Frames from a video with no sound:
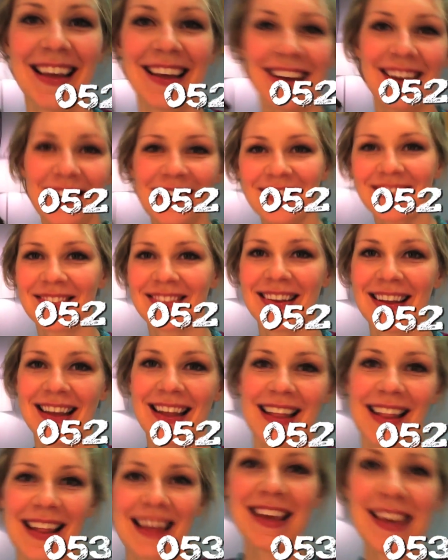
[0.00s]
Good.
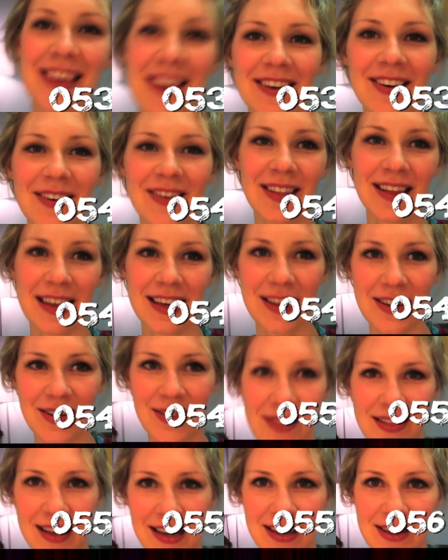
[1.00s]
Thank you. Thank
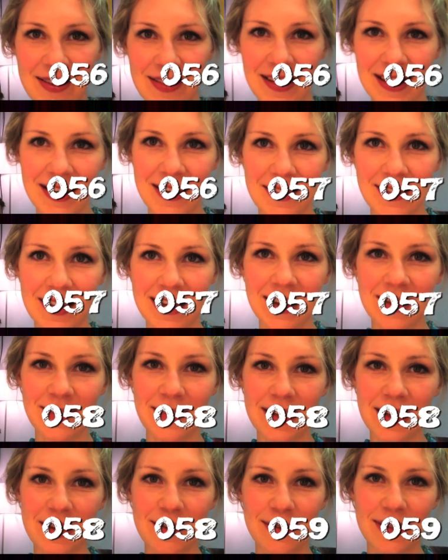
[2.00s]
you. Thank you. Thank you. Thank you.
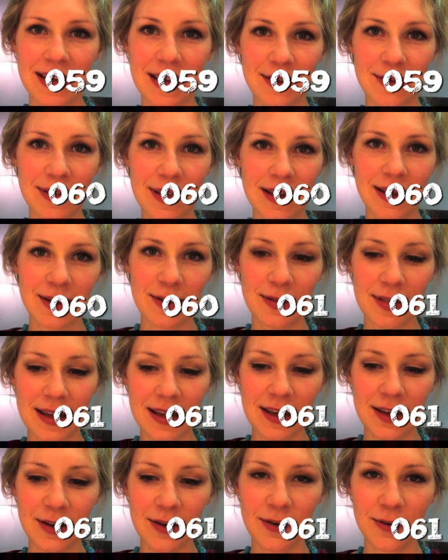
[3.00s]
Thank you. Thank you. Thank you.
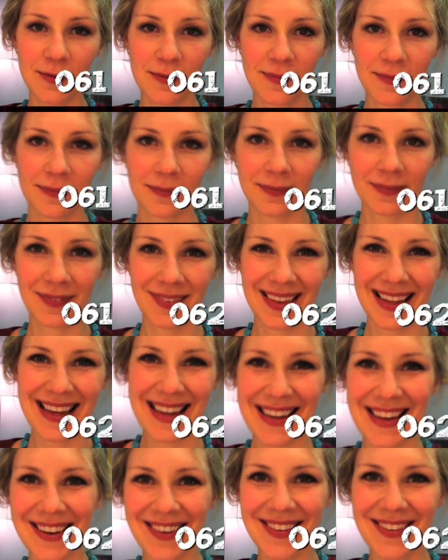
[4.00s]
Thank you.
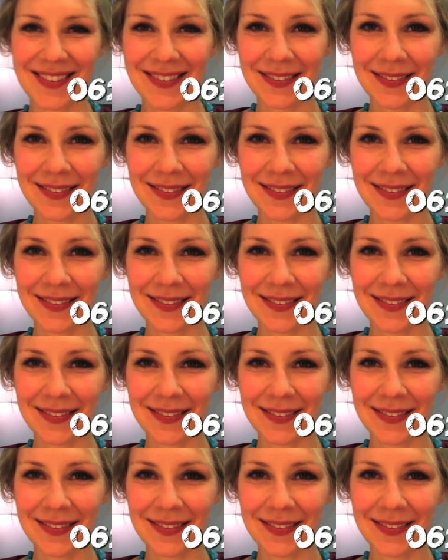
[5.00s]
Thank you.